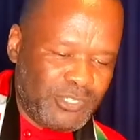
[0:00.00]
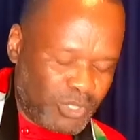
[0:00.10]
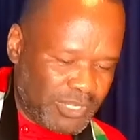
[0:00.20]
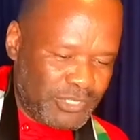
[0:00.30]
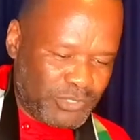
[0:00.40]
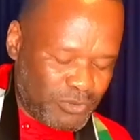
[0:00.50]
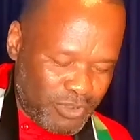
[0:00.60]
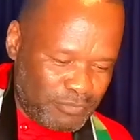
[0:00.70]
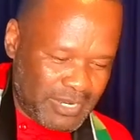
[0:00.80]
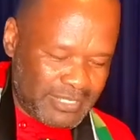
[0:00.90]
talking to
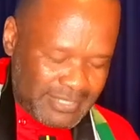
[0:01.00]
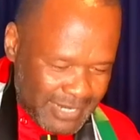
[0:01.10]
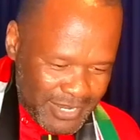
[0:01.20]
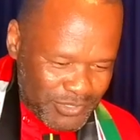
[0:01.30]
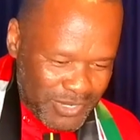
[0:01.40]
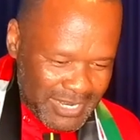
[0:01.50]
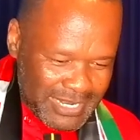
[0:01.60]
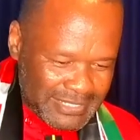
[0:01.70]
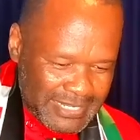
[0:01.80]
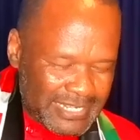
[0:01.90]
comrades trying to
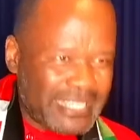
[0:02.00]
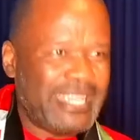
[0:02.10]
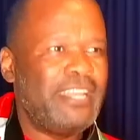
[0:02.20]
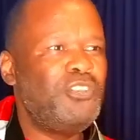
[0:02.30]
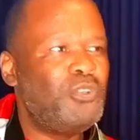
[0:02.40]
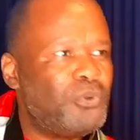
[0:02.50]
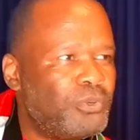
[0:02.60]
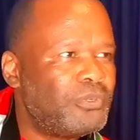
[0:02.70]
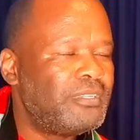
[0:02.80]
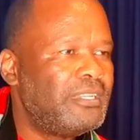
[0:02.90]
understand, can
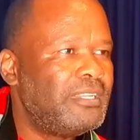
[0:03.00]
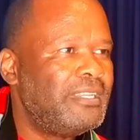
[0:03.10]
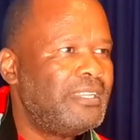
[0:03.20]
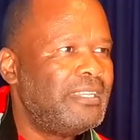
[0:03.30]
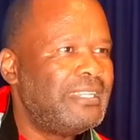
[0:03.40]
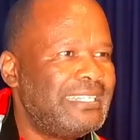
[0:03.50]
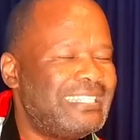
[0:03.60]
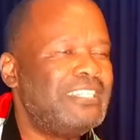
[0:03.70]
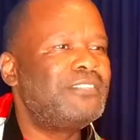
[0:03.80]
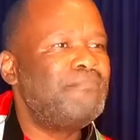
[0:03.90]
you
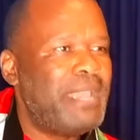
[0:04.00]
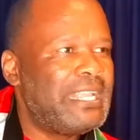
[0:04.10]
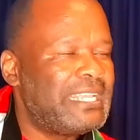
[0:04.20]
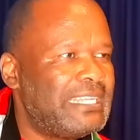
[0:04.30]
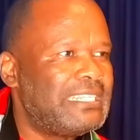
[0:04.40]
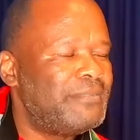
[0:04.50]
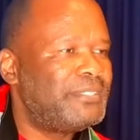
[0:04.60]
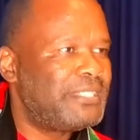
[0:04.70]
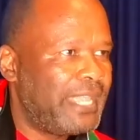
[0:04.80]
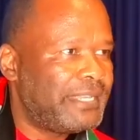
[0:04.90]
dismantle a
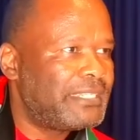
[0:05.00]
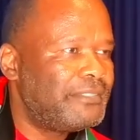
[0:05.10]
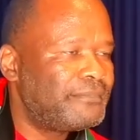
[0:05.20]
deep state?